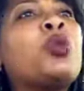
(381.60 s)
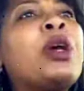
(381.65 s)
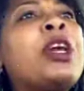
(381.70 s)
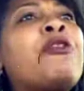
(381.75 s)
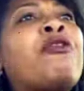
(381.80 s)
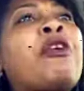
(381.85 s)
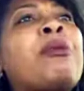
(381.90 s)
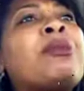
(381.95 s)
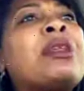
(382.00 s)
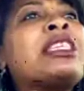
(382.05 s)
week
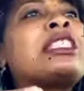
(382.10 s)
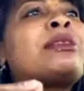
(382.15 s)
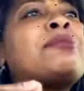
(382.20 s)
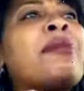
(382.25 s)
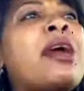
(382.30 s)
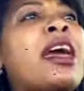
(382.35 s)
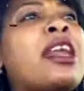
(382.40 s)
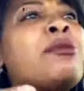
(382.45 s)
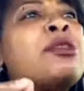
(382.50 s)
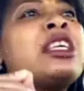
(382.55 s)
from this
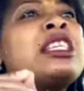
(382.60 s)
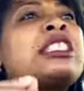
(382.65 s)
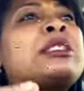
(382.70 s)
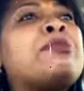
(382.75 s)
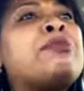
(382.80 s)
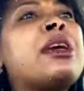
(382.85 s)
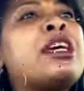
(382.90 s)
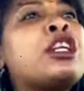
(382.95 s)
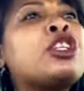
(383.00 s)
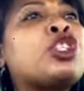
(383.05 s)
man, this
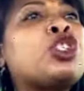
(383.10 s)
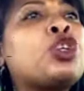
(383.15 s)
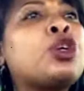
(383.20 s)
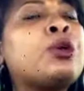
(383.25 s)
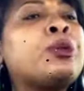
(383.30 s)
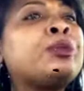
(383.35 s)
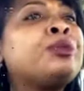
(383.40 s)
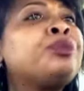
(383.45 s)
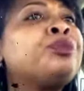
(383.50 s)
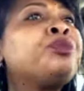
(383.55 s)

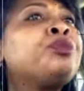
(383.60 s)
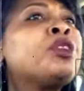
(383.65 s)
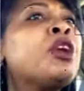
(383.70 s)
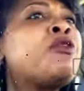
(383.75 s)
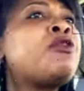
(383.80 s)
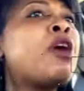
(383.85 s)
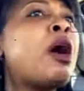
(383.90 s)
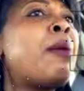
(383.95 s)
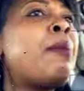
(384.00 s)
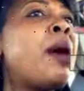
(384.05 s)
minister
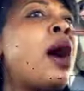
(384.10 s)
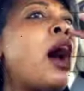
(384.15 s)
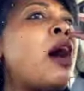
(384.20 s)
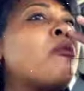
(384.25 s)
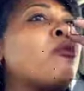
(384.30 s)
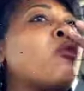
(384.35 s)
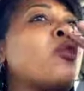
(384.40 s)
from um,